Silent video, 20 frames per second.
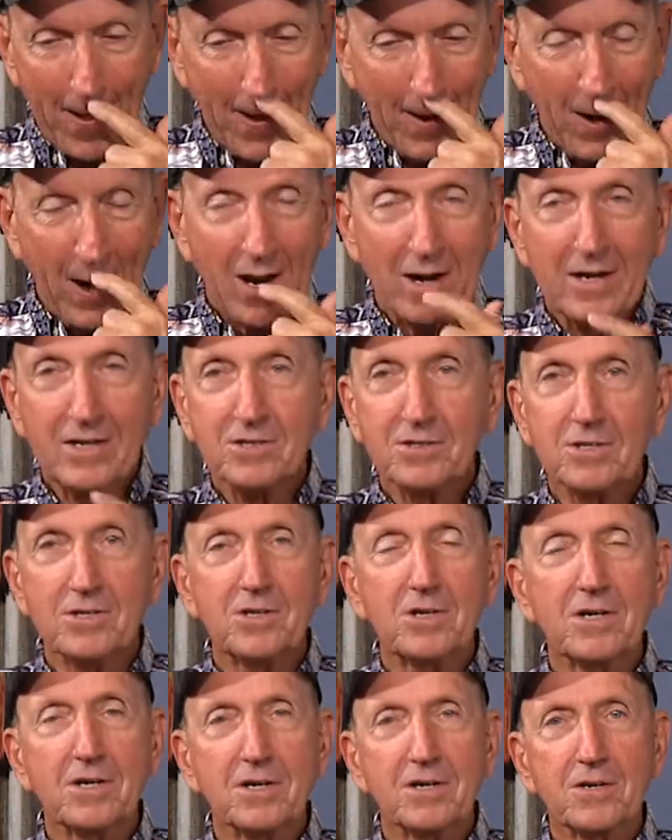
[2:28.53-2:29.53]
All right,
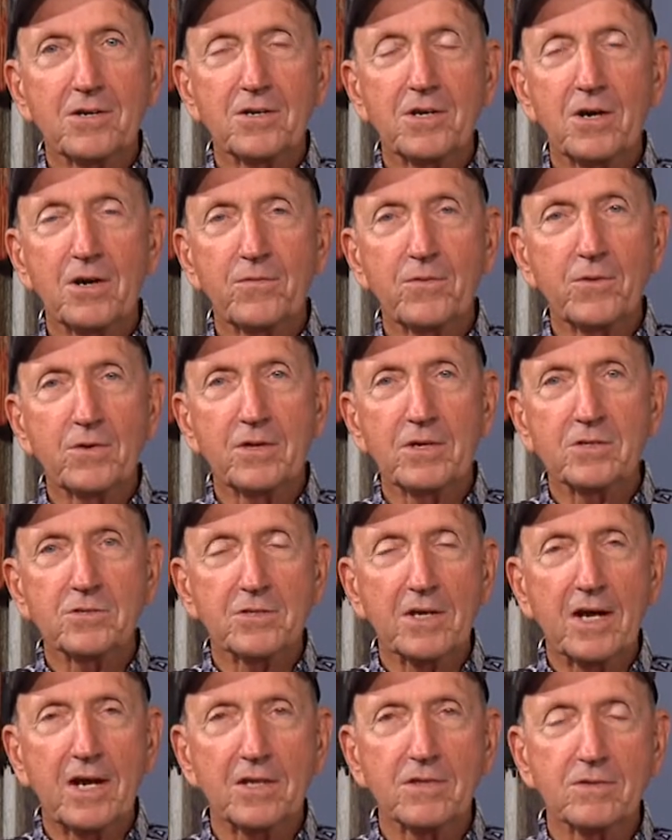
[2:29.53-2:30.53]
look, you know, if you're in the
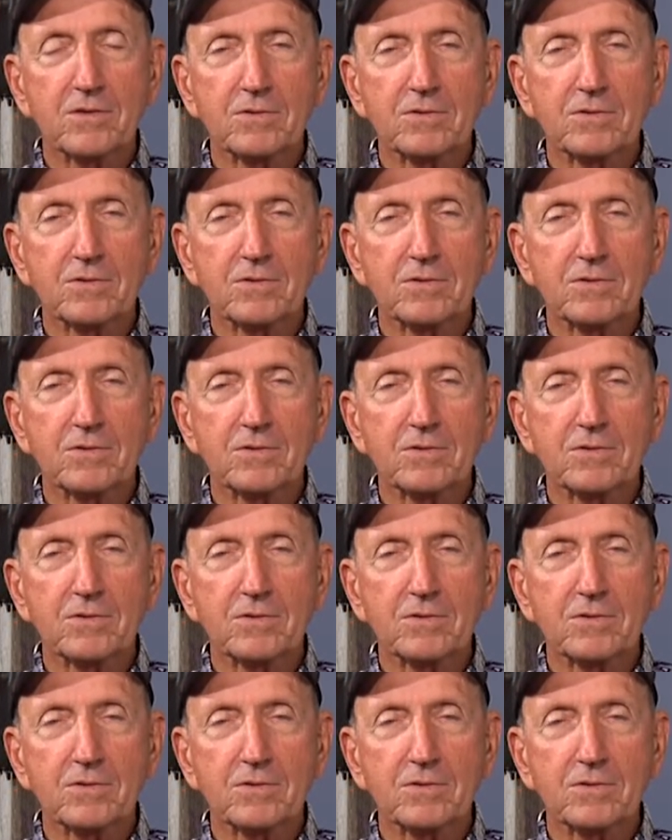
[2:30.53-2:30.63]
South